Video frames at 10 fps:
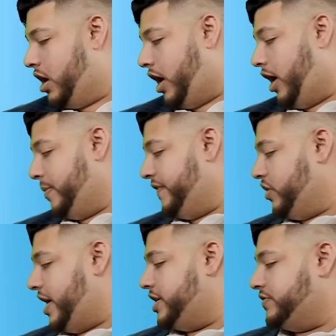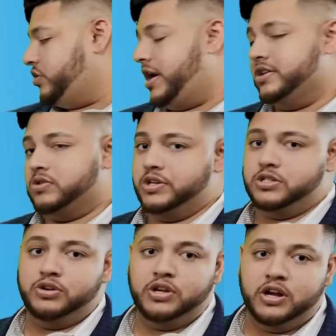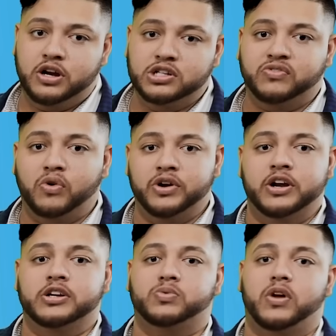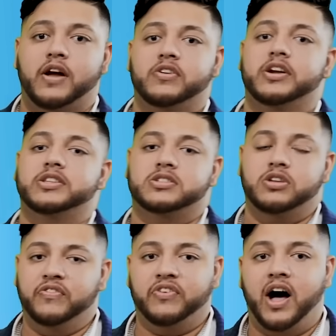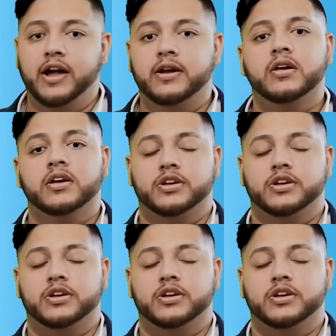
If your age of credit is only 2 years, 4 years, whatever, it's still fine.